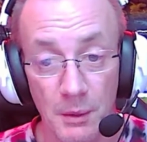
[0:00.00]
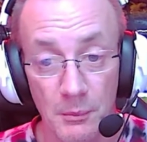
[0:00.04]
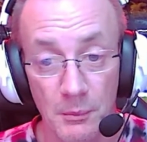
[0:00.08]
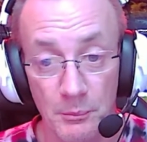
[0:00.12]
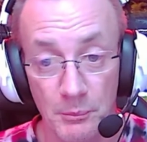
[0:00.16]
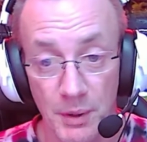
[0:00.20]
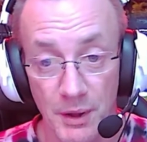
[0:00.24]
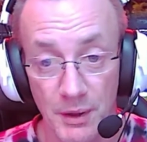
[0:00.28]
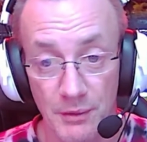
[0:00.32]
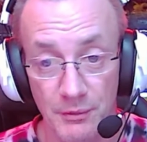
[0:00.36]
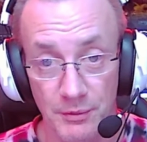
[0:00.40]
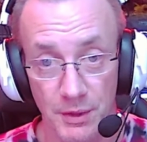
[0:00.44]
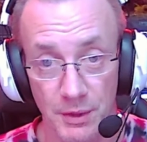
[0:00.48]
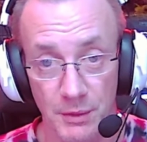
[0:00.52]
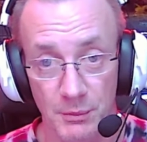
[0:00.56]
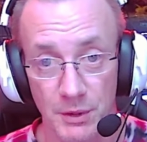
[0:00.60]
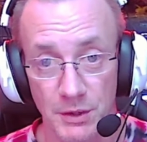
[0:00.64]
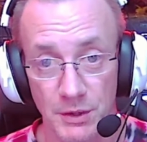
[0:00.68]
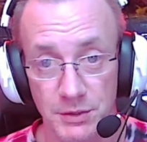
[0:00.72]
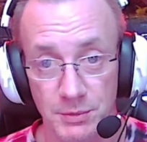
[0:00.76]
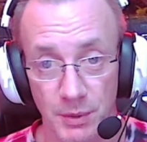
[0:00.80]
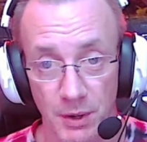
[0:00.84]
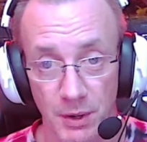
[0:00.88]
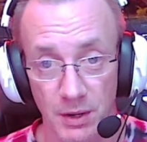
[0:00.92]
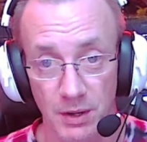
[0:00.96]
But for the
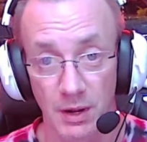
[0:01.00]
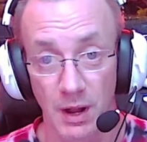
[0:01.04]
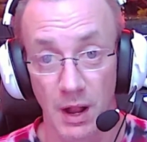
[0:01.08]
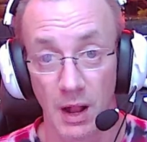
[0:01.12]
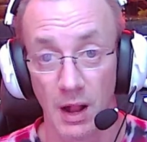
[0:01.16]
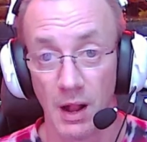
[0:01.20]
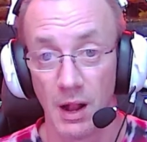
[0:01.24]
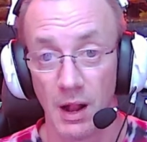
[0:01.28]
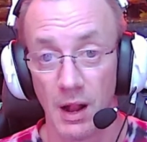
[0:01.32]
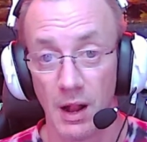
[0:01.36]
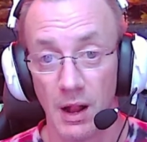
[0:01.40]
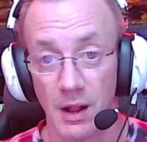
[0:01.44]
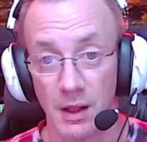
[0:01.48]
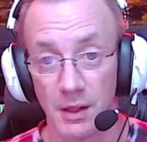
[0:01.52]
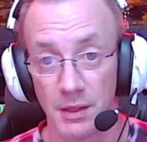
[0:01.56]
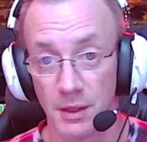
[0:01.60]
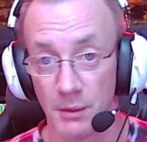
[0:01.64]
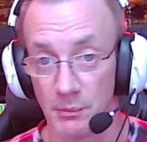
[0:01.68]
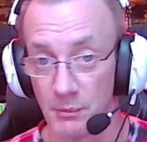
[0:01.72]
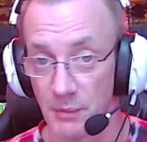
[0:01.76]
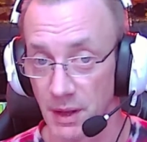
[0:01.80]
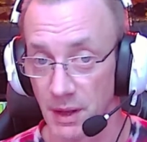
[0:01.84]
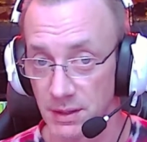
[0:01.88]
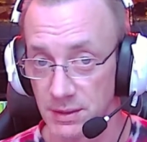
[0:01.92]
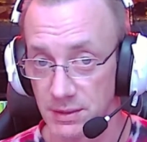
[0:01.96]
most part, the
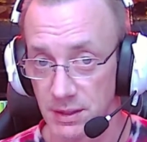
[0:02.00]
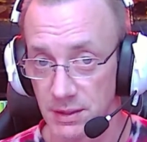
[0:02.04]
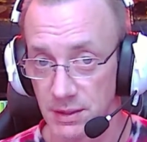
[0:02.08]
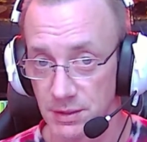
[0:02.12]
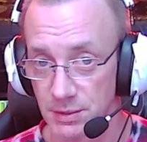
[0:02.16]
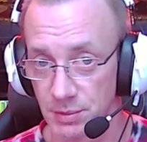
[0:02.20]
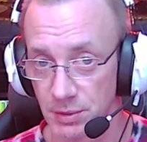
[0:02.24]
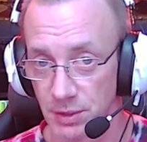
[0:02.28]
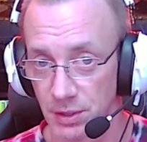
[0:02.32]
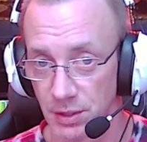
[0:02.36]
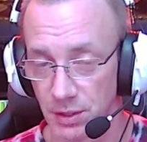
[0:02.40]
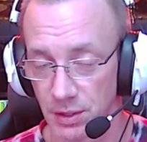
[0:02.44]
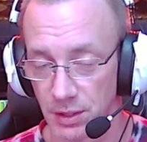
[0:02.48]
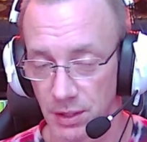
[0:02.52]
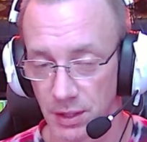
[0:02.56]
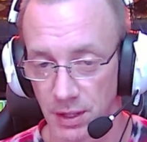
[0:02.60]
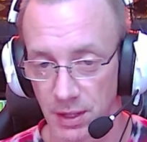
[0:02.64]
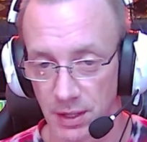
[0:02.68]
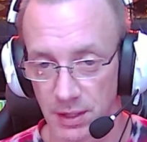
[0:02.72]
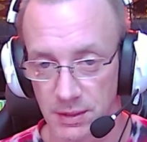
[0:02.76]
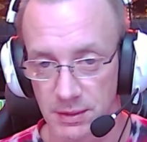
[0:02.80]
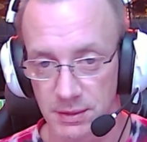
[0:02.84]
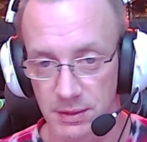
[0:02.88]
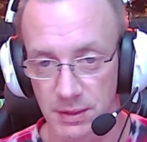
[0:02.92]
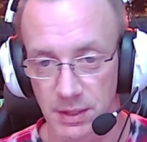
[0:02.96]
mic sounds pretty good, I
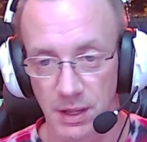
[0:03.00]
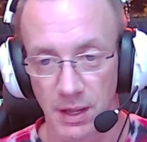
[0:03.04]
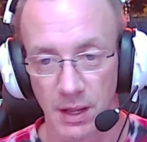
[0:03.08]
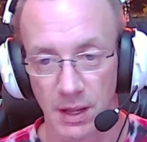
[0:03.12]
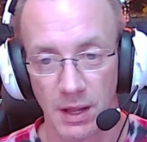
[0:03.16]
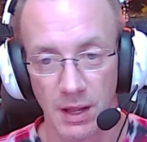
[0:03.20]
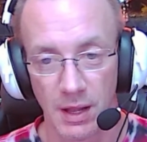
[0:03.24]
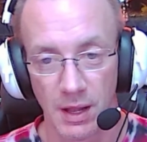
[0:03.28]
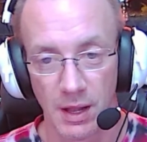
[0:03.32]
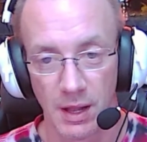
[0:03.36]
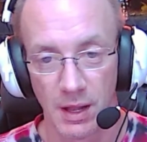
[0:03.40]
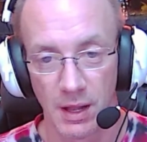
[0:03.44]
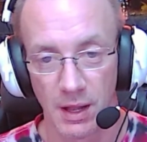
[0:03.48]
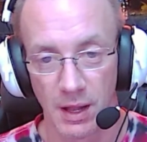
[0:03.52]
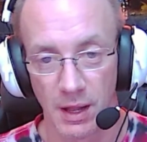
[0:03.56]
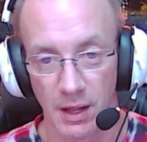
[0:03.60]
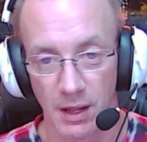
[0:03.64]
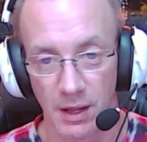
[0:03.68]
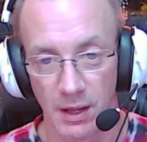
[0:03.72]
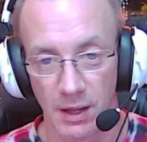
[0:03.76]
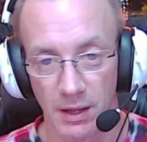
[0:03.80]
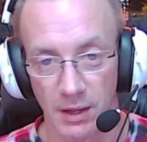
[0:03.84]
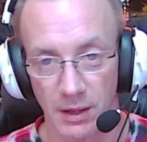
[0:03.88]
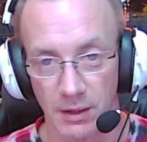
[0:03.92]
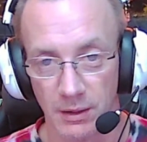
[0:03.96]
guess.
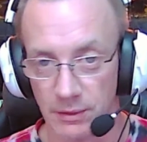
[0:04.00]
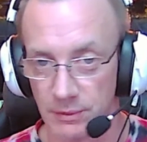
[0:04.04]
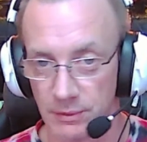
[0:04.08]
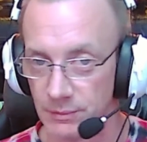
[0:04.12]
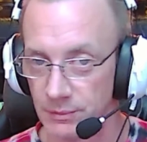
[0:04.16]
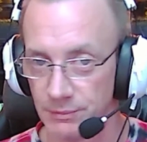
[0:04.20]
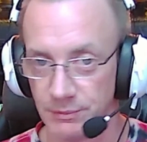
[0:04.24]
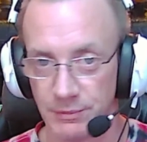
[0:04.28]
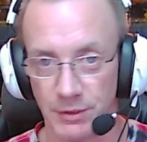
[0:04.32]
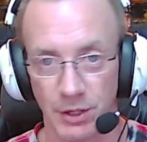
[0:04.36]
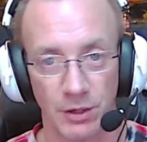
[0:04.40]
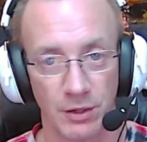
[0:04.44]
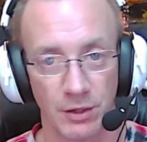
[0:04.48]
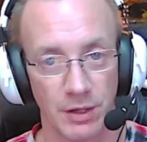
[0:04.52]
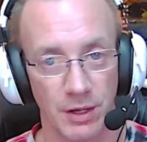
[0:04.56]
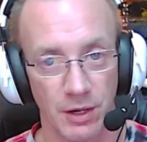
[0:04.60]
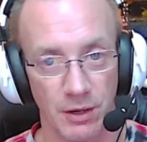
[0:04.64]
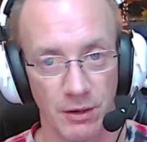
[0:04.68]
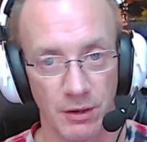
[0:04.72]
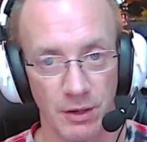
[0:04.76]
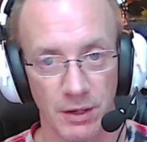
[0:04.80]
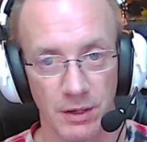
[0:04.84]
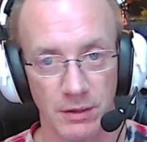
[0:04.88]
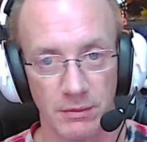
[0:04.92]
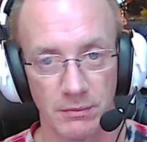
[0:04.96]
You can
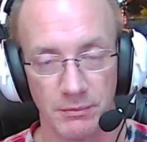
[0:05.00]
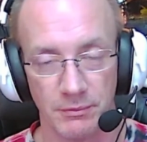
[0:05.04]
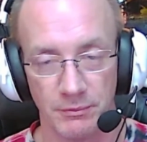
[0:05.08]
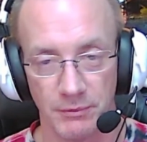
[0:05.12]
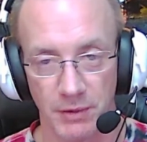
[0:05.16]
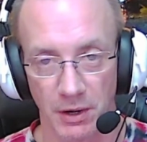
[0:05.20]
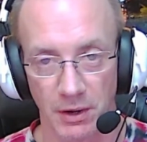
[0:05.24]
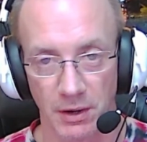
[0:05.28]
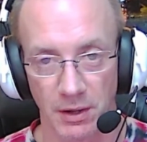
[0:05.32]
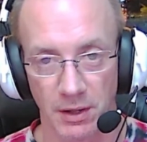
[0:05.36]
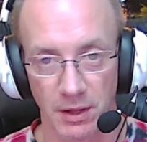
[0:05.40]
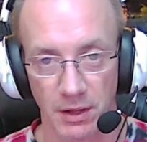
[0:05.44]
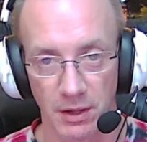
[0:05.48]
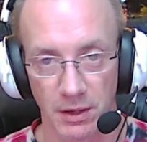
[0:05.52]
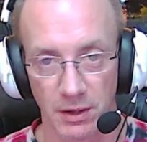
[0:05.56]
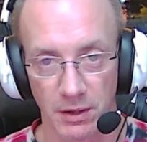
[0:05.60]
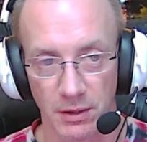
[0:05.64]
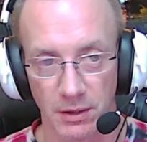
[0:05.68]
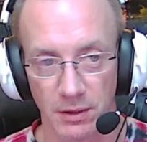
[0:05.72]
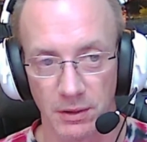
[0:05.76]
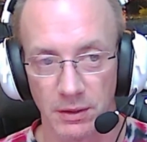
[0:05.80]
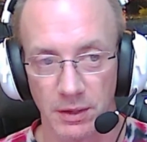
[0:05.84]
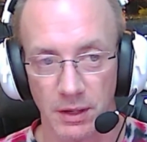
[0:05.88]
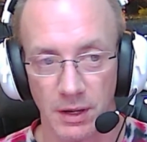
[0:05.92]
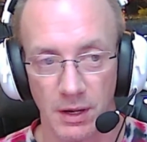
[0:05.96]
hear it very
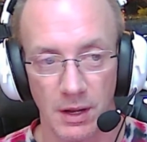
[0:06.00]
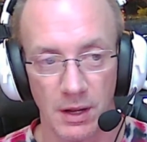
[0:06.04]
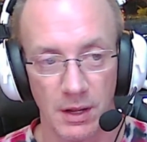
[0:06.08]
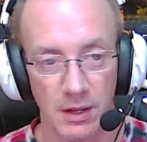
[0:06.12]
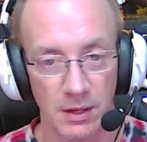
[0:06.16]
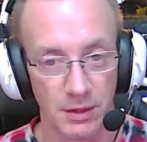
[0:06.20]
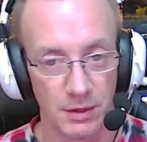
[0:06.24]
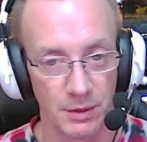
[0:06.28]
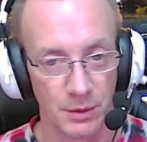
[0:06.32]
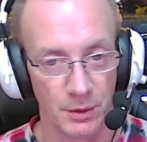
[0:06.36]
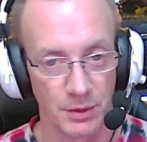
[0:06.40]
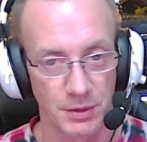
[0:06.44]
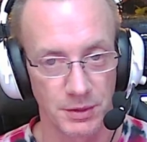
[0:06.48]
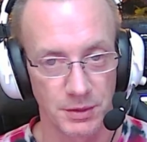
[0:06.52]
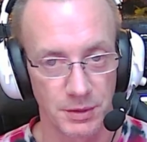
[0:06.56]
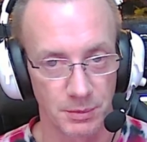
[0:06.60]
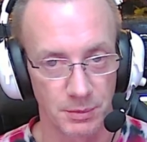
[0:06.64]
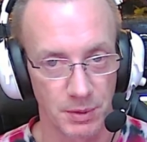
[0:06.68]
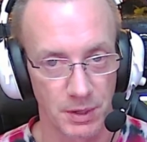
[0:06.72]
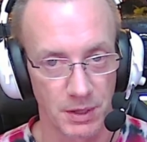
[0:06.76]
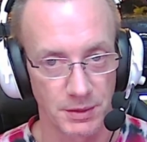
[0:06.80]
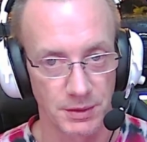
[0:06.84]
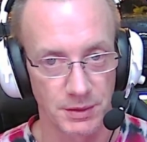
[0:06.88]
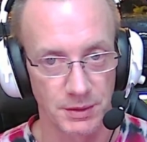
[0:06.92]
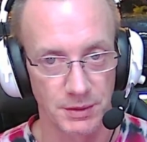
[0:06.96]
clear. Noise
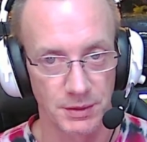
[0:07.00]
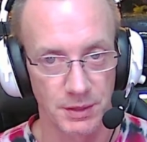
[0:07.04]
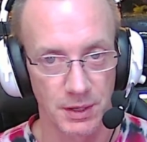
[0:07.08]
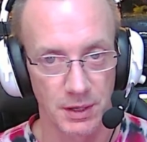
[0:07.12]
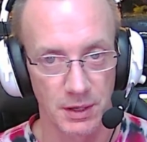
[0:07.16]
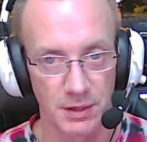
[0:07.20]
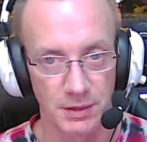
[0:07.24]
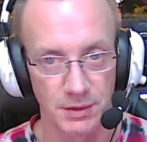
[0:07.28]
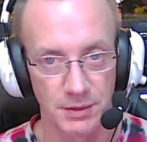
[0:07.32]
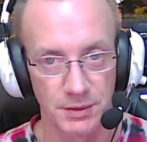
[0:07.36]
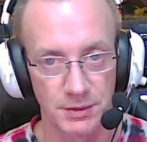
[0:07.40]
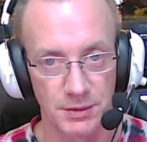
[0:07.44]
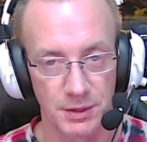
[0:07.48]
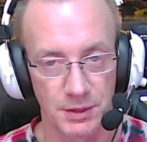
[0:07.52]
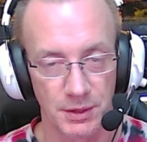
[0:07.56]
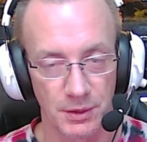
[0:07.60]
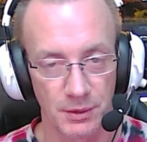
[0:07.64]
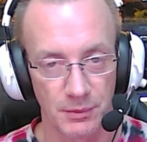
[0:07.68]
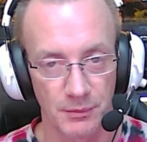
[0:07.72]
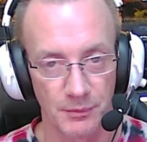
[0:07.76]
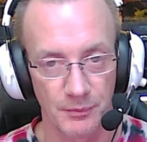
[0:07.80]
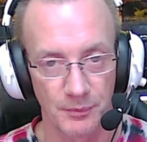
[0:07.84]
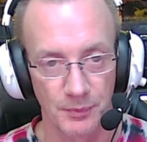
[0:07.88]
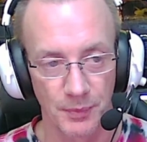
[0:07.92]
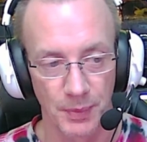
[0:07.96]
suppression's on, so
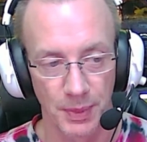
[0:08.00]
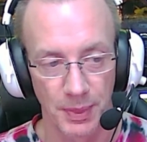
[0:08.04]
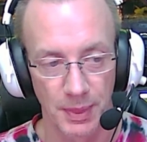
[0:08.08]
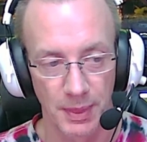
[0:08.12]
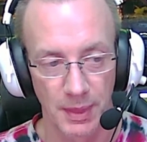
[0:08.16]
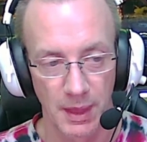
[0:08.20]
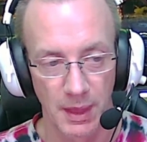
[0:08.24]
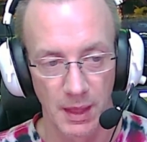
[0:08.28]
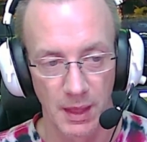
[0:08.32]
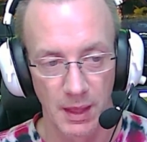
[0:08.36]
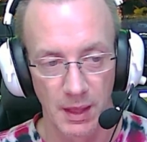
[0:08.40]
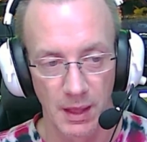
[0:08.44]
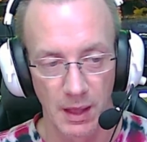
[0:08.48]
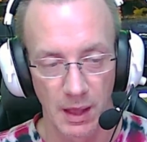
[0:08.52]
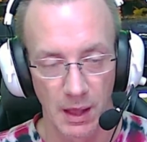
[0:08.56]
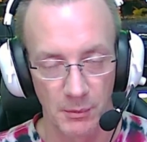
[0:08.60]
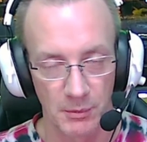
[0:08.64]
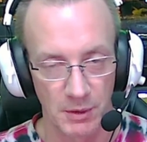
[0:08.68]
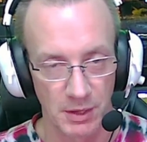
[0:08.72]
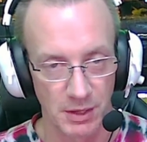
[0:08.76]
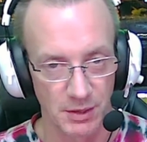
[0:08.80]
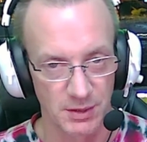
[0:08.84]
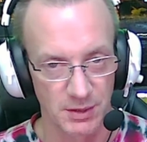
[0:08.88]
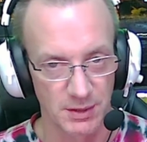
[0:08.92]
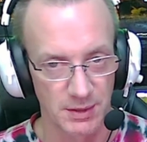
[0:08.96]
I
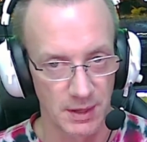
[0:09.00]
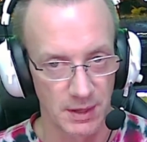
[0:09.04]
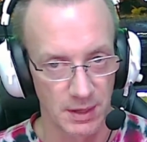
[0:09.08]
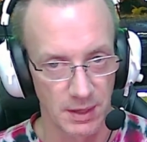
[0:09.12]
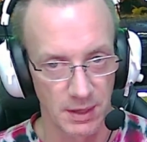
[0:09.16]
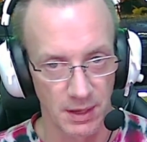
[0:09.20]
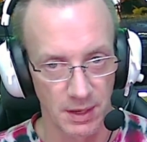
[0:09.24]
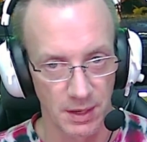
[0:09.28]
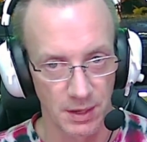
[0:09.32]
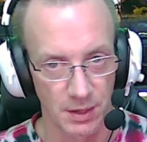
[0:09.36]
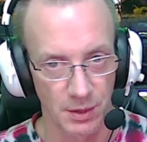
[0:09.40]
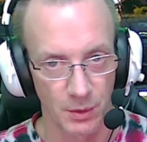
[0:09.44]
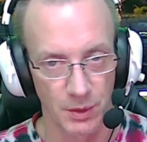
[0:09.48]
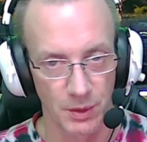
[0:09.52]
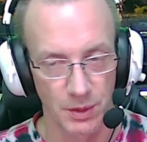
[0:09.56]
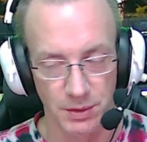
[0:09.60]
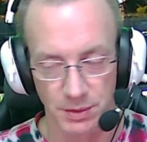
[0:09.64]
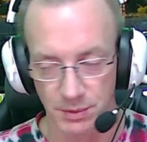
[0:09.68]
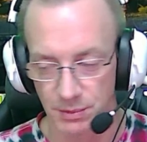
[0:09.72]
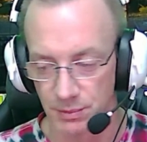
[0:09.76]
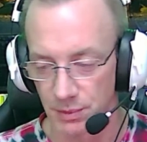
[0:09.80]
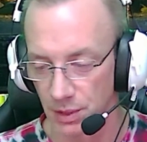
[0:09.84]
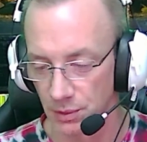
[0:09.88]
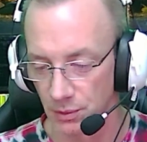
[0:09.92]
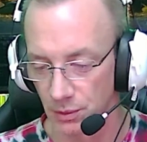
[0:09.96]
mean, there's not a lot of noise
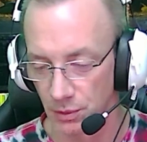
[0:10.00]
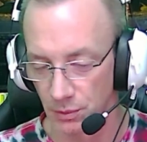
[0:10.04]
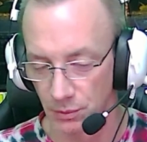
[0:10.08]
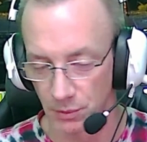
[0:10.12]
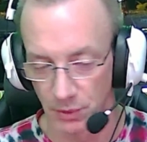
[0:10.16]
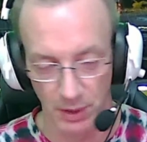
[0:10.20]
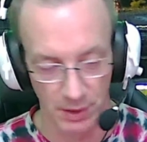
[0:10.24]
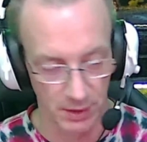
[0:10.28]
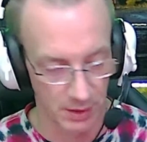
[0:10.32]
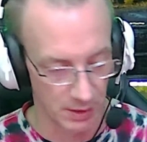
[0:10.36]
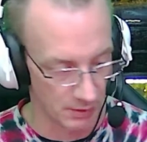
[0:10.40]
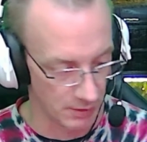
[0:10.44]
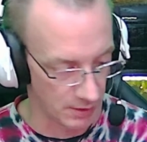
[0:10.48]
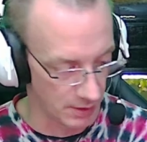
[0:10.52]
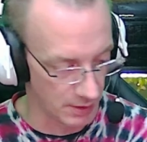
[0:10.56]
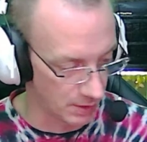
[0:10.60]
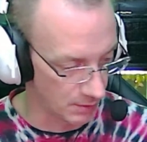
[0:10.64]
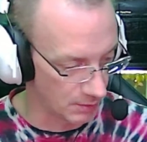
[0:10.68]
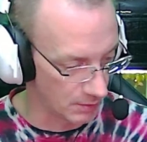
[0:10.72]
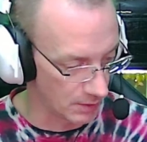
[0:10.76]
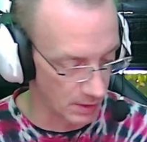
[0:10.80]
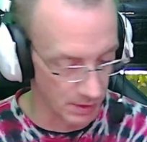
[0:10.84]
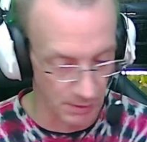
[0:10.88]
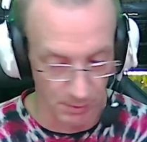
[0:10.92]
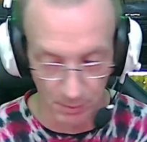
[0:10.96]
in my room right now
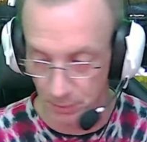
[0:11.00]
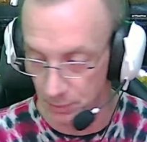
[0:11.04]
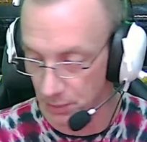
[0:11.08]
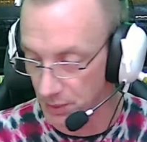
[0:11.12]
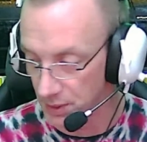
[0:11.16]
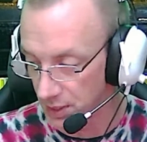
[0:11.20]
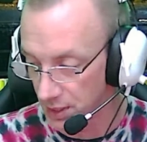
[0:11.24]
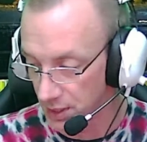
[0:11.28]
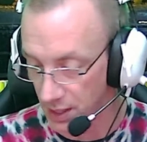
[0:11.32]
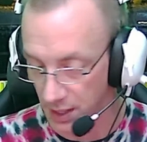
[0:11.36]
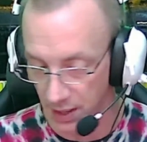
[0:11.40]
anyway, but I